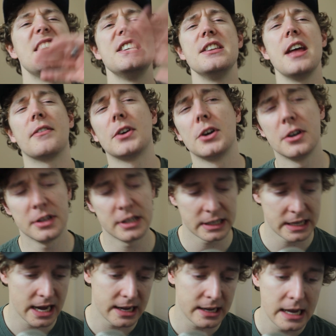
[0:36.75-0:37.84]
Never heard of the
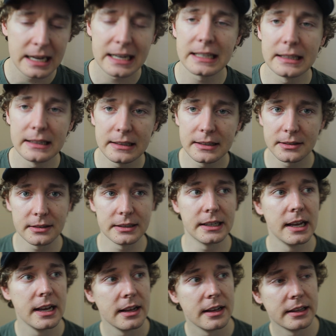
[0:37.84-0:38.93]
guy, clearly.